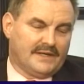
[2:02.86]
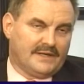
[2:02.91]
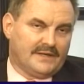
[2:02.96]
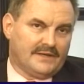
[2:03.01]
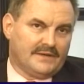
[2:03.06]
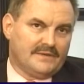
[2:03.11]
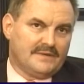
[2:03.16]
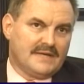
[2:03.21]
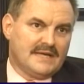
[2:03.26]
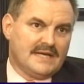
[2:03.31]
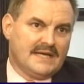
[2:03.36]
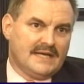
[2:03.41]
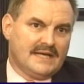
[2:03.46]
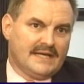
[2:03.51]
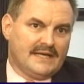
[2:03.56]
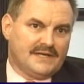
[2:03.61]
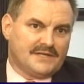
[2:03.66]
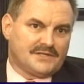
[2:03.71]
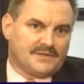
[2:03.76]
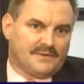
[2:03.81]
know,
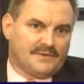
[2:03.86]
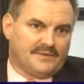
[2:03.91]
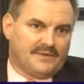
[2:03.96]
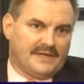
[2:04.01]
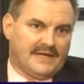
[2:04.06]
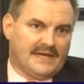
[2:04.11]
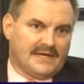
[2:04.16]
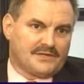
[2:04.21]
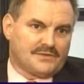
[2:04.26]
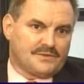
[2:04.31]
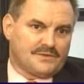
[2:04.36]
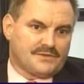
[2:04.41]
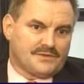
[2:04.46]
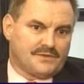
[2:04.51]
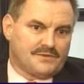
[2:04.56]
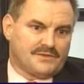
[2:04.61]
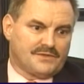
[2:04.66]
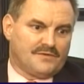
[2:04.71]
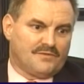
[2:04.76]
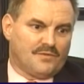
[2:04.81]
and so the actual
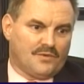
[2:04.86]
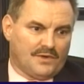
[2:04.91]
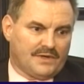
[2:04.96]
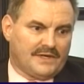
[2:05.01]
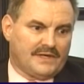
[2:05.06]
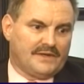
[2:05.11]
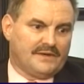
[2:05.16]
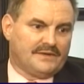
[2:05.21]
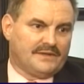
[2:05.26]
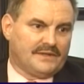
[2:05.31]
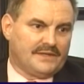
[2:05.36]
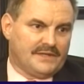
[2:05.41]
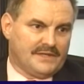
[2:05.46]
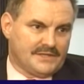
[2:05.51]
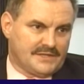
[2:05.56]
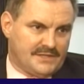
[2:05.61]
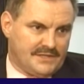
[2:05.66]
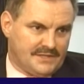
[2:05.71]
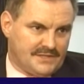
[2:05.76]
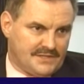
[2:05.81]
surgery of working on the
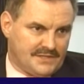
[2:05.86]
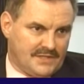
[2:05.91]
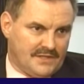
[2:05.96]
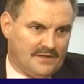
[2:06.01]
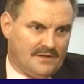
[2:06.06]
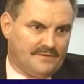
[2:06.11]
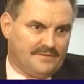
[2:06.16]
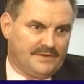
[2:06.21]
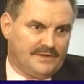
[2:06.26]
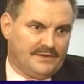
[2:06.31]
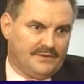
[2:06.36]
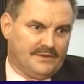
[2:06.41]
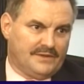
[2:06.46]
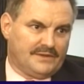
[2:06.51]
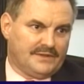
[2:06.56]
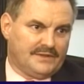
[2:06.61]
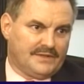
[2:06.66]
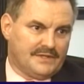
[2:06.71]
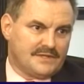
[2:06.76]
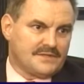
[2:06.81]
disc itself and doing
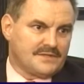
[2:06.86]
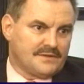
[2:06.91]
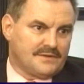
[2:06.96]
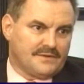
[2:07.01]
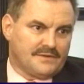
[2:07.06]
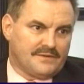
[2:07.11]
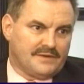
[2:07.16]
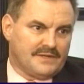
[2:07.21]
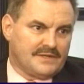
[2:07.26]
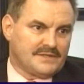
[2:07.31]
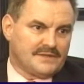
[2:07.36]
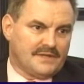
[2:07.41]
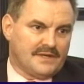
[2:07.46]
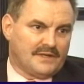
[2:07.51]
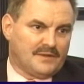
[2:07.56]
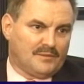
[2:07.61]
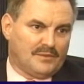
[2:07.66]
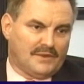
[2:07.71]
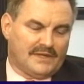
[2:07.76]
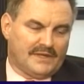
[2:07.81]
the disc surgery is
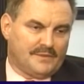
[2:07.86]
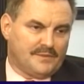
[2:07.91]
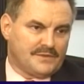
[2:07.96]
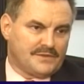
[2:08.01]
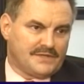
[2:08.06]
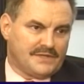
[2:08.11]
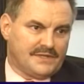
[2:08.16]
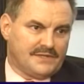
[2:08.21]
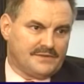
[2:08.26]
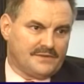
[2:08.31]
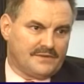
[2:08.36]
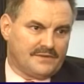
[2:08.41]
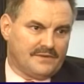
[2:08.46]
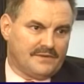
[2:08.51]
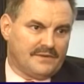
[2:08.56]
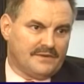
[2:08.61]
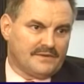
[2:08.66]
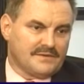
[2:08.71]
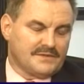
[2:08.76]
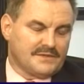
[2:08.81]
not a bloody procedure at
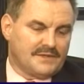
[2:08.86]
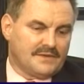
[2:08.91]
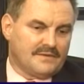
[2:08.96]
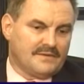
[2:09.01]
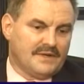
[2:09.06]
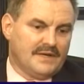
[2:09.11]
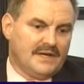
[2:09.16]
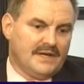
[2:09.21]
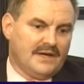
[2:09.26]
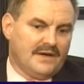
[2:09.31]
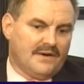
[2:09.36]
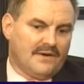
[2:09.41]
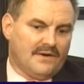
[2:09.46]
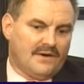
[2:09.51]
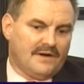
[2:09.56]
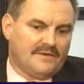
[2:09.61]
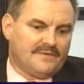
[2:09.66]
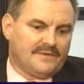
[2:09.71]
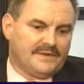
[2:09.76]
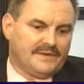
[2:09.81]
all. So
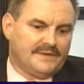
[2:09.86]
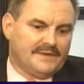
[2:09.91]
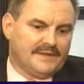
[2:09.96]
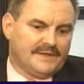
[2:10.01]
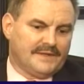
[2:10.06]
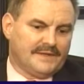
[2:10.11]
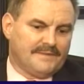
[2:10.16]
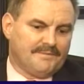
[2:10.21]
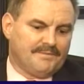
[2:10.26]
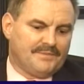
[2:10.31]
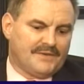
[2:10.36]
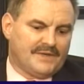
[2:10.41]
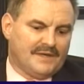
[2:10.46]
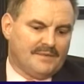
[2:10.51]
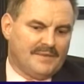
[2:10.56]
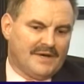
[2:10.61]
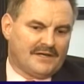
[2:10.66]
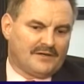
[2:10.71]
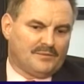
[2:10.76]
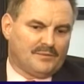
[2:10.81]
often the
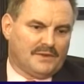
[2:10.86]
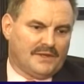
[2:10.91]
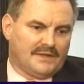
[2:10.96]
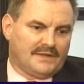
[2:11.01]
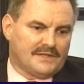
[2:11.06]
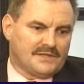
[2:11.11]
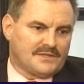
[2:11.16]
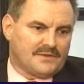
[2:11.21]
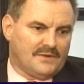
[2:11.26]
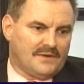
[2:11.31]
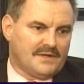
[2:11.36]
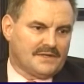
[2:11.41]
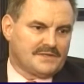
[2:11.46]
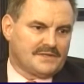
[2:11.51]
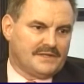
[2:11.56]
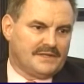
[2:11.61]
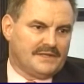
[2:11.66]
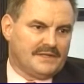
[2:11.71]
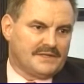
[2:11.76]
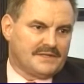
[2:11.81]
amount of blood that's lost
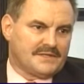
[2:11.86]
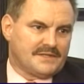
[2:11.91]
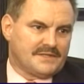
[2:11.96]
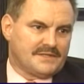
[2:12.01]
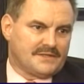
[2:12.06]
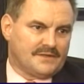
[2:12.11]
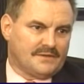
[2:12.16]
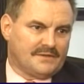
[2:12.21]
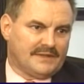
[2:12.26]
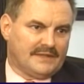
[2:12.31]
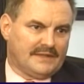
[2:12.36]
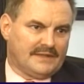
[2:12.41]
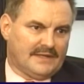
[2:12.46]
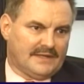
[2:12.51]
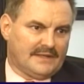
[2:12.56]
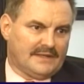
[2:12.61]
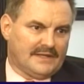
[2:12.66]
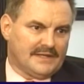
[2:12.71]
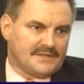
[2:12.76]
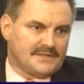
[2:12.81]
in this is certainly a
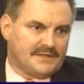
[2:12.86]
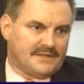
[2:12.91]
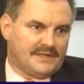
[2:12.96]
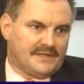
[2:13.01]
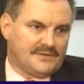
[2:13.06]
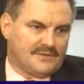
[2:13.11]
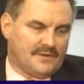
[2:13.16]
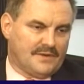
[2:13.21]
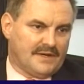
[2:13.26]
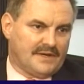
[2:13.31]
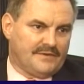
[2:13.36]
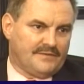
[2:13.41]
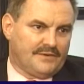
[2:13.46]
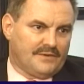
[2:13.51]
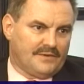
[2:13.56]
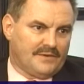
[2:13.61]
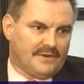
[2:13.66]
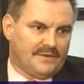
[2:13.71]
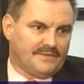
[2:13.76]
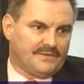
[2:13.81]
lot less than they draw out of your
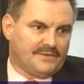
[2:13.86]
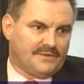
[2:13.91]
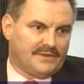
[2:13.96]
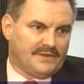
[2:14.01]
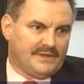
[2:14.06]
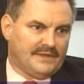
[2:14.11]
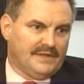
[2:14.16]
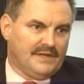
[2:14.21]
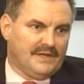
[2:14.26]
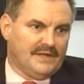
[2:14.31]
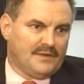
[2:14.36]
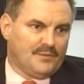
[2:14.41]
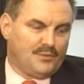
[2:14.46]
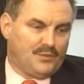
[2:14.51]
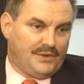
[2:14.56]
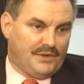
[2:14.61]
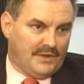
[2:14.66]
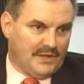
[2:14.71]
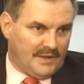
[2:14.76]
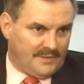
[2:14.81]
arm for the
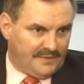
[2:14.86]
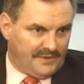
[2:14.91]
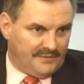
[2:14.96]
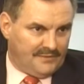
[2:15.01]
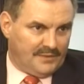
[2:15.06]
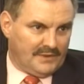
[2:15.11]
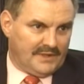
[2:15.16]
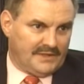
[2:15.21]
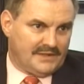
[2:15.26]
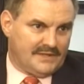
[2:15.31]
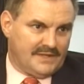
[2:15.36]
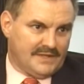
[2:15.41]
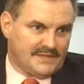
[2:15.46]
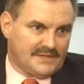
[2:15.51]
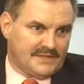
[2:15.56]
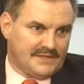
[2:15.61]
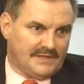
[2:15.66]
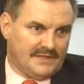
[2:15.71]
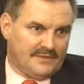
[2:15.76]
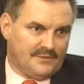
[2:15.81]
preoperative blood
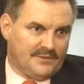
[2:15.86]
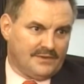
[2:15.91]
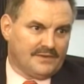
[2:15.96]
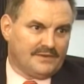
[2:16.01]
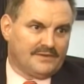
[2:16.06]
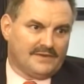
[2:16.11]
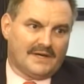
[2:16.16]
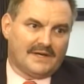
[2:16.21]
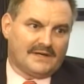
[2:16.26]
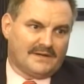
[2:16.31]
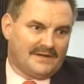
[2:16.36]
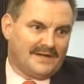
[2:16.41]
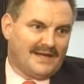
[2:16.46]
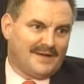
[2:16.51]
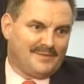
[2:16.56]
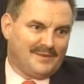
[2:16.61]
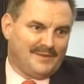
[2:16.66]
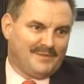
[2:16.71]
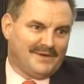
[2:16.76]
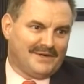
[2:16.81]
testing, and we're not
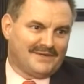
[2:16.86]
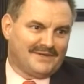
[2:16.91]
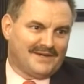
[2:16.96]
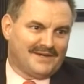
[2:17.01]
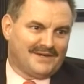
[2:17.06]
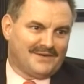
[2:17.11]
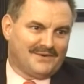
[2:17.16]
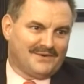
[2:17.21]
unhappy about that at